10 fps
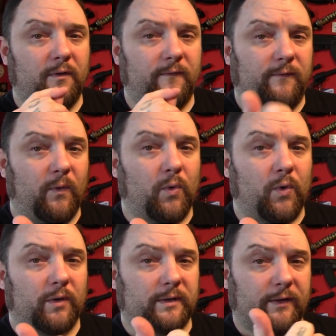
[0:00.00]

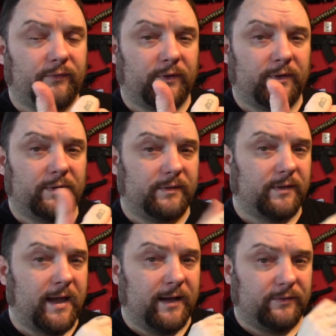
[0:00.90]
four different
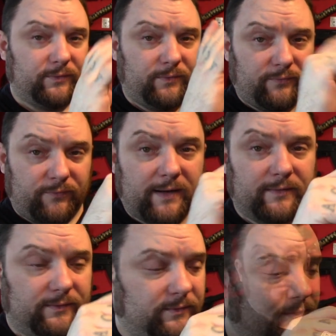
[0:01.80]
actual
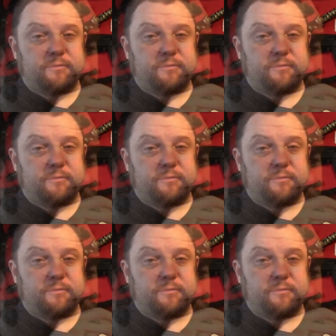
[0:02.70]
reticles.